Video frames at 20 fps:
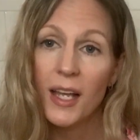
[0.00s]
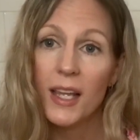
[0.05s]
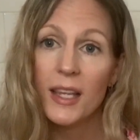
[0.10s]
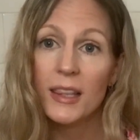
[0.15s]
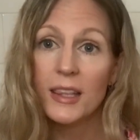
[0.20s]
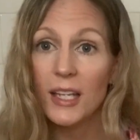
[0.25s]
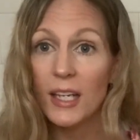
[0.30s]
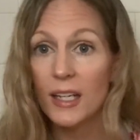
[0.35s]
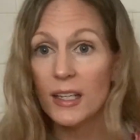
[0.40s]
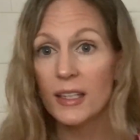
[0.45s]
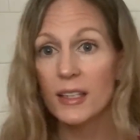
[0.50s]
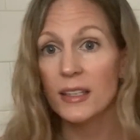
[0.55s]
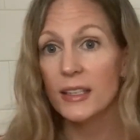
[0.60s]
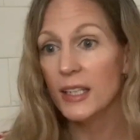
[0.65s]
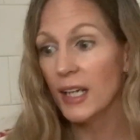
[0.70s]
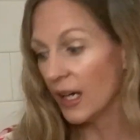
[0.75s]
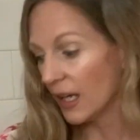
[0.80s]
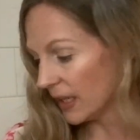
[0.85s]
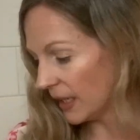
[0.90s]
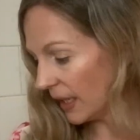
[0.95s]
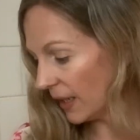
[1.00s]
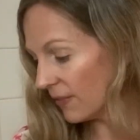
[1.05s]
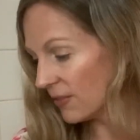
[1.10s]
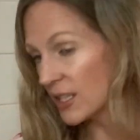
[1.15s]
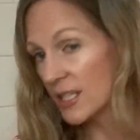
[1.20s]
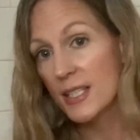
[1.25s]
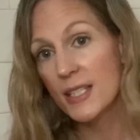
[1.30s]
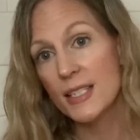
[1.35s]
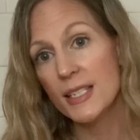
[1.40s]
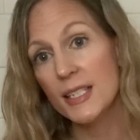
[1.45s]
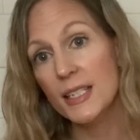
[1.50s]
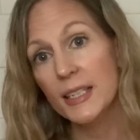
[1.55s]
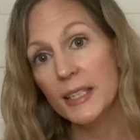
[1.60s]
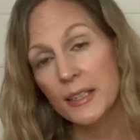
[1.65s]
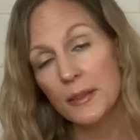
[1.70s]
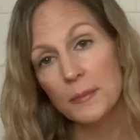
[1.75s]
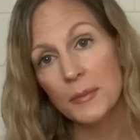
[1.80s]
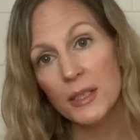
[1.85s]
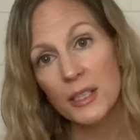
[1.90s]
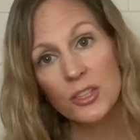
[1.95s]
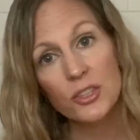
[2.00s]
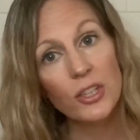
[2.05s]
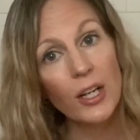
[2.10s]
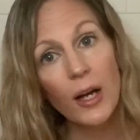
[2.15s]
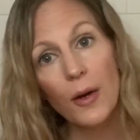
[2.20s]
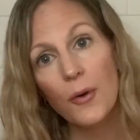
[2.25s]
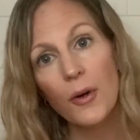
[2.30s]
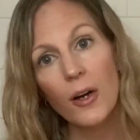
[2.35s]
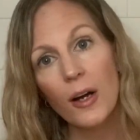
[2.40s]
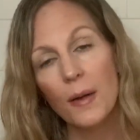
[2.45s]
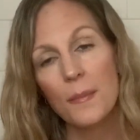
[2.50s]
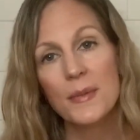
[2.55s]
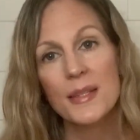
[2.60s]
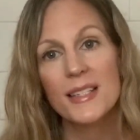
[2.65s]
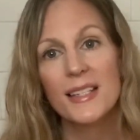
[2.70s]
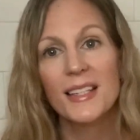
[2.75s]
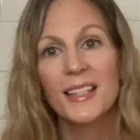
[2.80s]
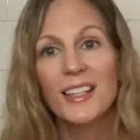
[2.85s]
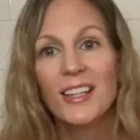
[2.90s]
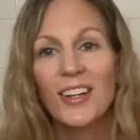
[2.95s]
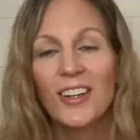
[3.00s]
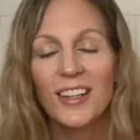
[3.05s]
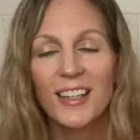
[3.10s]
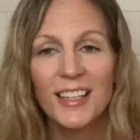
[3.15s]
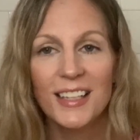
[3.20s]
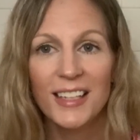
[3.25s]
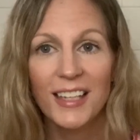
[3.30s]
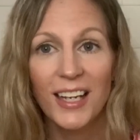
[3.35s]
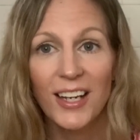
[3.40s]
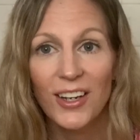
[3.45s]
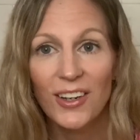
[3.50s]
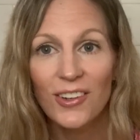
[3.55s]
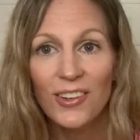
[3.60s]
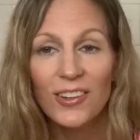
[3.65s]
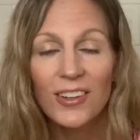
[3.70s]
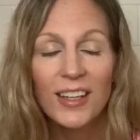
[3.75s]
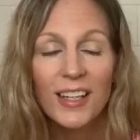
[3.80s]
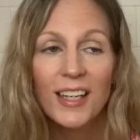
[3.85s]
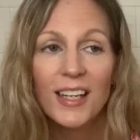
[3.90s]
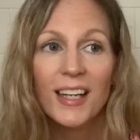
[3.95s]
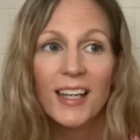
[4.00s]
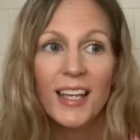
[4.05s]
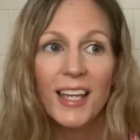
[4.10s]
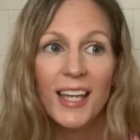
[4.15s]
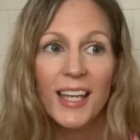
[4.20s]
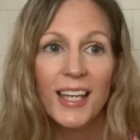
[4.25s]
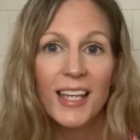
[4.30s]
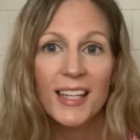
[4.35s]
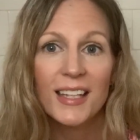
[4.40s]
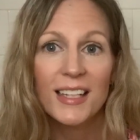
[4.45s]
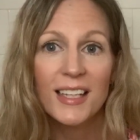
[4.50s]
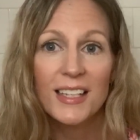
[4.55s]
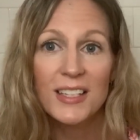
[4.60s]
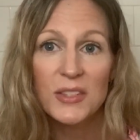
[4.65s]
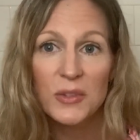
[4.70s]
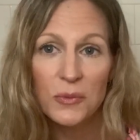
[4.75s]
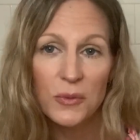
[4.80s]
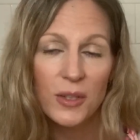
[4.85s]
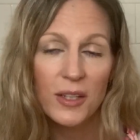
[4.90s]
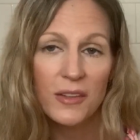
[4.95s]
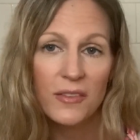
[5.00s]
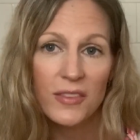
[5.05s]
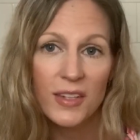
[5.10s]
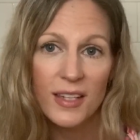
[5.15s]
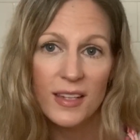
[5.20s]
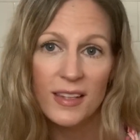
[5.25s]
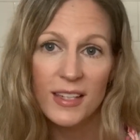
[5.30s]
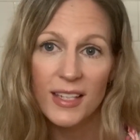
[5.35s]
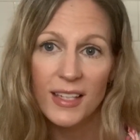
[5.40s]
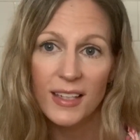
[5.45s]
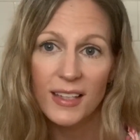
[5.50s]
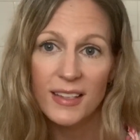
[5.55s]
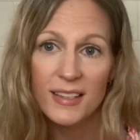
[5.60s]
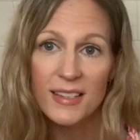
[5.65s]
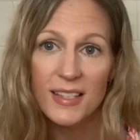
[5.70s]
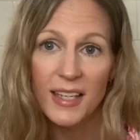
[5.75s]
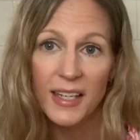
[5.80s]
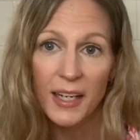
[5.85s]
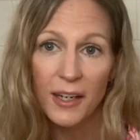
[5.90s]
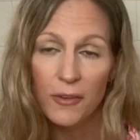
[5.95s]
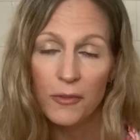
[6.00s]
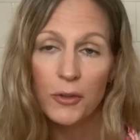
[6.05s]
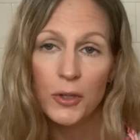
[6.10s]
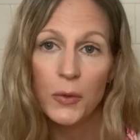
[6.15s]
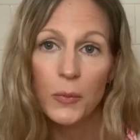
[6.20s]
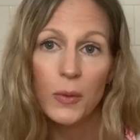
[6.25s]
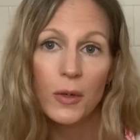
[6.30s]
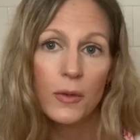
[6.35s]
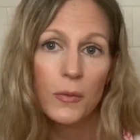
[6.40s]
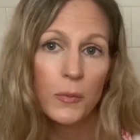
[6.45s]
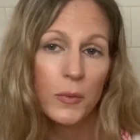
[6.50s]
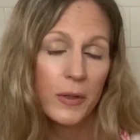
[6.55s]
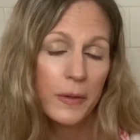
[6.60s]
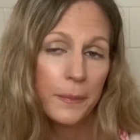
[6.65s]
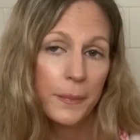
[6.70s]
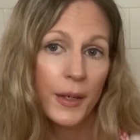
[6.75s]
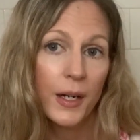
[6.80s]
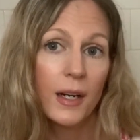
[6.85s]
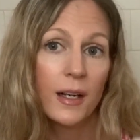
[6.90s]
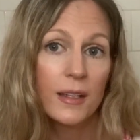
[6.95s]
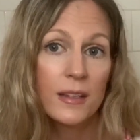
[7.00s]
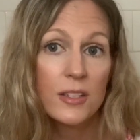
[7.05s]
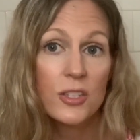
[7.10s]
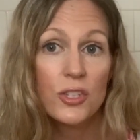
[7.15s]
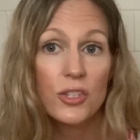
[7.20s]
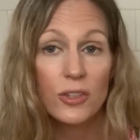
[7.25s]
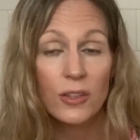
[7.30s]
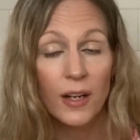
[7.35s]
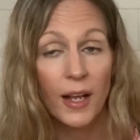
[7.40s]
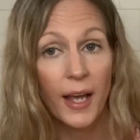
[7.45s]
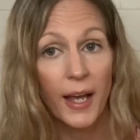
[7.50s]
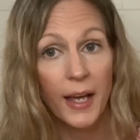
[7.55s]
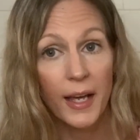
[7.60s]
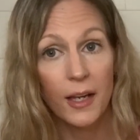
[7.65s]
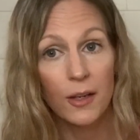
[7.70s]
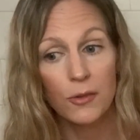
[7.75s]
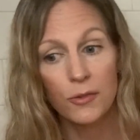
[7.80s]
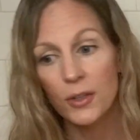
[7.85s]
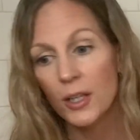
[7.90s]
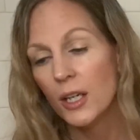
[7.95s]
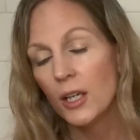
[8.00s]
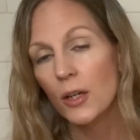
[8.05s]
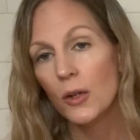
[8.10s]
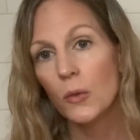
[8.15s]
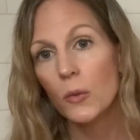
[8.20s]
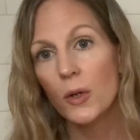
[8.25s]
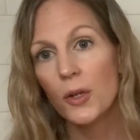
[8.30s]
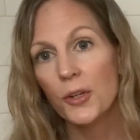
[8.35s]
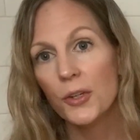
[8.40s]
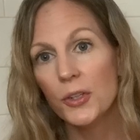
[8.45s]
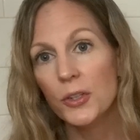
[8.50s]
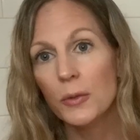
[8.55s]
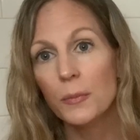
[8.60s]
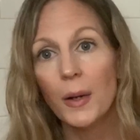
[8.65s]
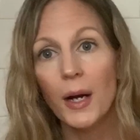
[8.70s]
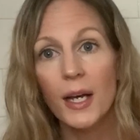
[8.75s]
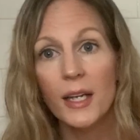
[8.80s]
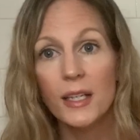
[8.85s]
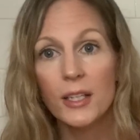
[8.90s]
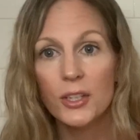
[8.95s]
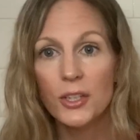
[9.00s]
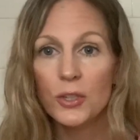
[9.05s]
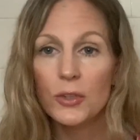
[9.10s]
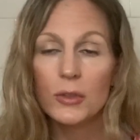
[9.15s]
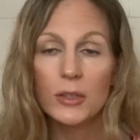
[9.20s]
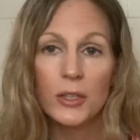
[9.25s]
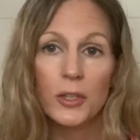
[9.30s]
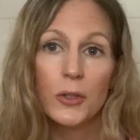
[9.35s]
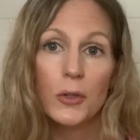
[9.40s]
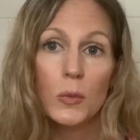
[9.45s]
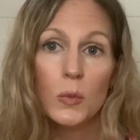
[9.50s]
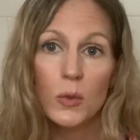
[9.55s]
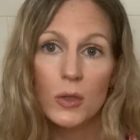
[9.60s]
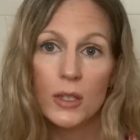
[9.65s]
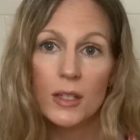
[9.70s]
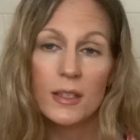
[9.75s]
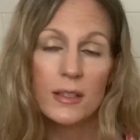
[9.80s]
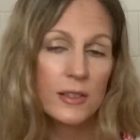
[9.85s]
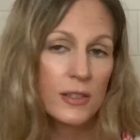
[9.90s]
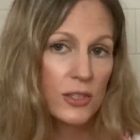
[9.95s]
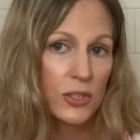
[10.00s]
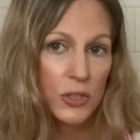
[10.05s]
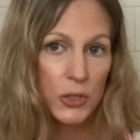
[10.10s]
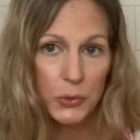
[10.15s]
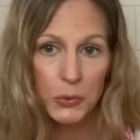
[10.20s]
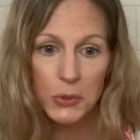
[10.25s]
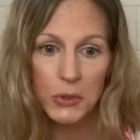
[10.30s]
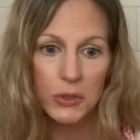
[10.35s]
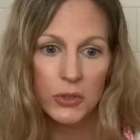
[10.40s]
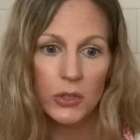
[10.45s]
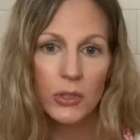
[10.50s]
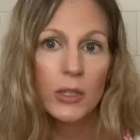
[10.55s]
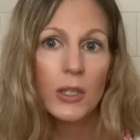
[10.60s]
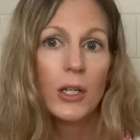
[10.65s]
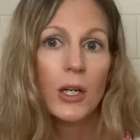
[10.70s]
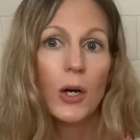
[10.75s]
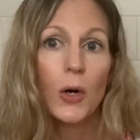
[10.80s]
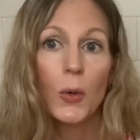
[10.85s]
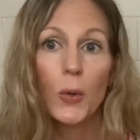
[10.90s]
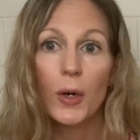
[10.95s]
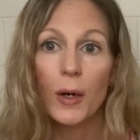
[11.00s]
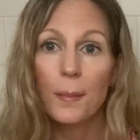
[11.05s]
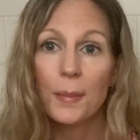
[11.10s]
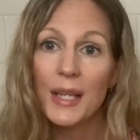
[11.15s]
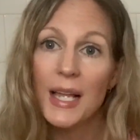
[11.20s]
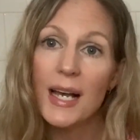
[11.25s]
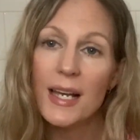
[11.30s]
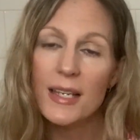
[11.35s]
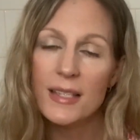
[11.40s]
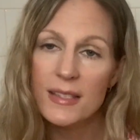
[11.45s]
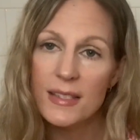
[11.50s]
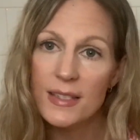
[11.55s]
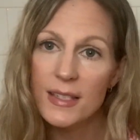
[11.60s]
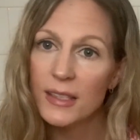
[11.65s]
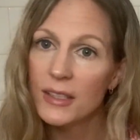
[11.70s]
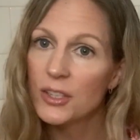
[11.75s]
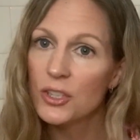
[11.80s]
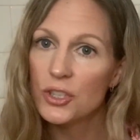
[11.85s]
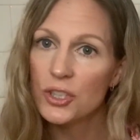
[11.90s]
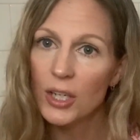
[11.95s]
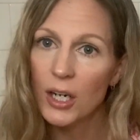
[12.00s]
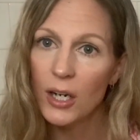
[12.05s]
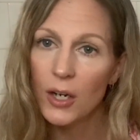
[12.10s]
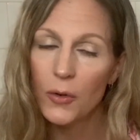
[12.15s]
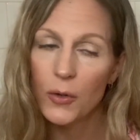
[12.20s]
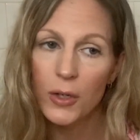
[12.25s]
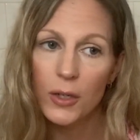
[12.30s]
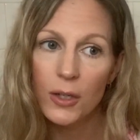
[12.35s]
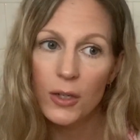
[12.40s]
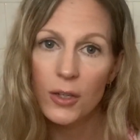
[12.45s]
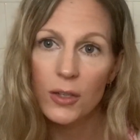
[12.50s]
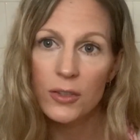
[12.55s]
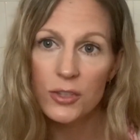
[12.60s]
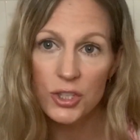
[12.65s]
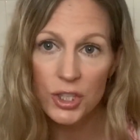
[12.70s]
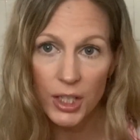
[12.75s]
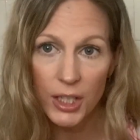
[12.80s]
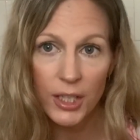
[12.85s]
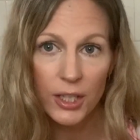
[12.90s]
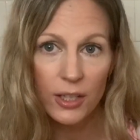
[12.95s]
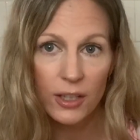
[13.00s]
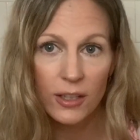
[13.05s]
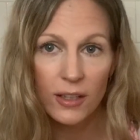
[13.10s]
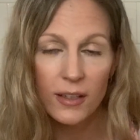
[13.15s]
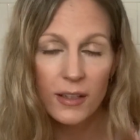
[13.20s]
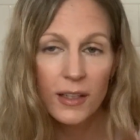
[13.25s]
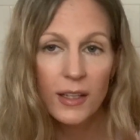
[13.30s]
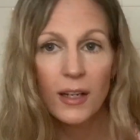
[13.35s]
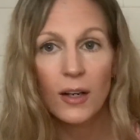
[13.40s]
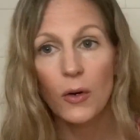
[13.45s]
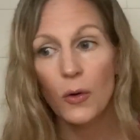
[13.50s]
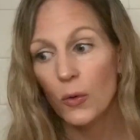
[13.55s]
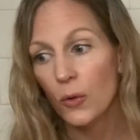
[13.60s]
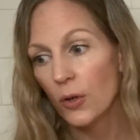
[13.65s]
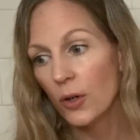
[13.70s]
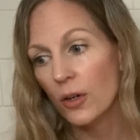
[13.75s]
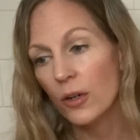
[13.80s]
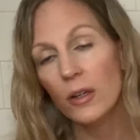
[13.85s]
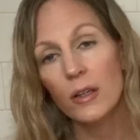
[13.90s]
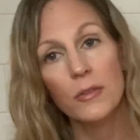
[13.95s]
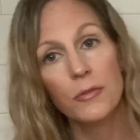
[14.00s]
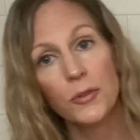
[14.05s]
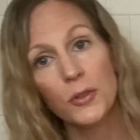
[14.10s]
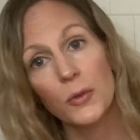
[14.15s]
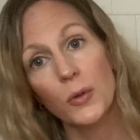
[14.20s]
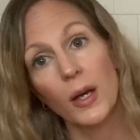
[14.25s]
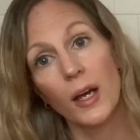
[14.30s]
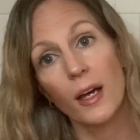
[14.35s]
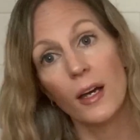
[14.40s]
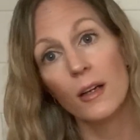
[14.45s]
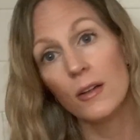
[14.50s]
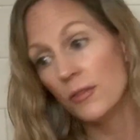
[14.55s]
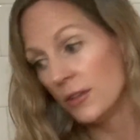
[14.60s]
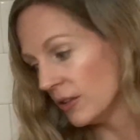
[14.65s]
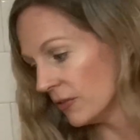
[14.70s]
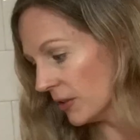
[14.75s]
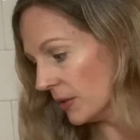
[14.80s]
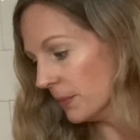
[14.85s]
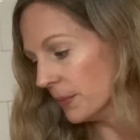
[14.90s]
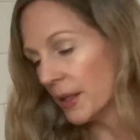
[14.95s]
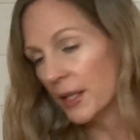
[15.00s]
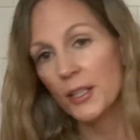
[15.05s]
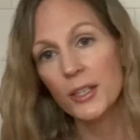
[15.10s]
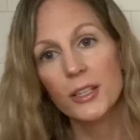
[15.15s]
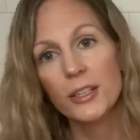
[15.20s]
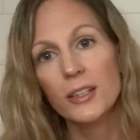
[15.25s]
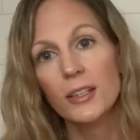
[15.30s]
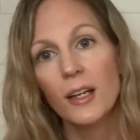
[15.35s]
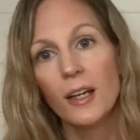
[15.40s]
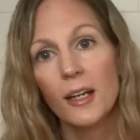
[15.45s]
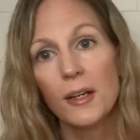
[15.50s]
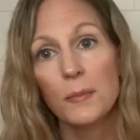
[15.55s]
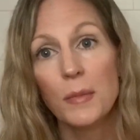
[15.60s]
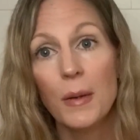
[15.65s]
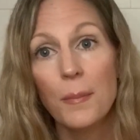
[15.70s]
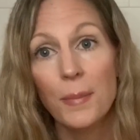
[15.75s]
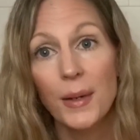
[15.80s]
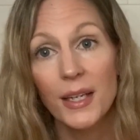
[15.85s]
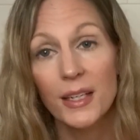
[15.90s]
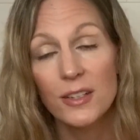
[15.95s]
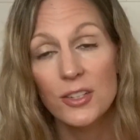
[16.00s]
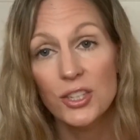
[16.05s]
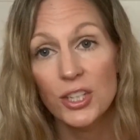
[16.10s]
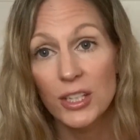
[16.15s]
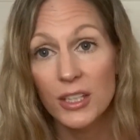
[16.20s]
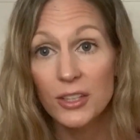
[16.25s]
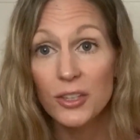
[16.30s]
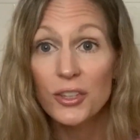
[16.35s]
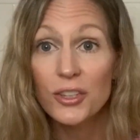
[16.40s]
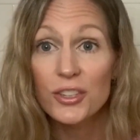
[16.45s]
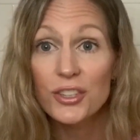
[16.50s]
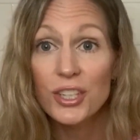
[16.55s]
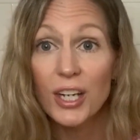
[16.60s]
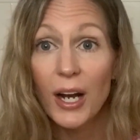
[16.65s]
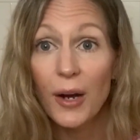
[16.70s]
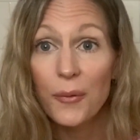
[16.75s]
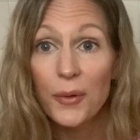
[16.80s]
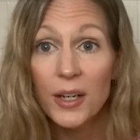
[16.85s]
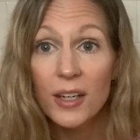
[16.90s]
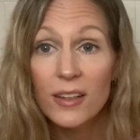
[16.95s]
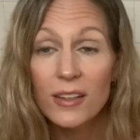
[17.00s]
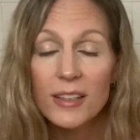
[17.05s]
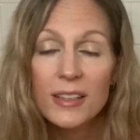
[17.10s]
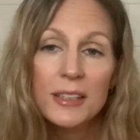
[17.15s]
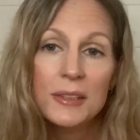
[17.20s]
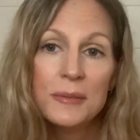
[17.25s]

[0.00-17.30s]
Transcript: Luckily, I have a seat in my shower. I'm sitting on it now. And that's one of the things that everyone with POTS should have. Whether you buy a cute little wooden stool or a plastic shower chair, or if you have even better, a bench in your shower,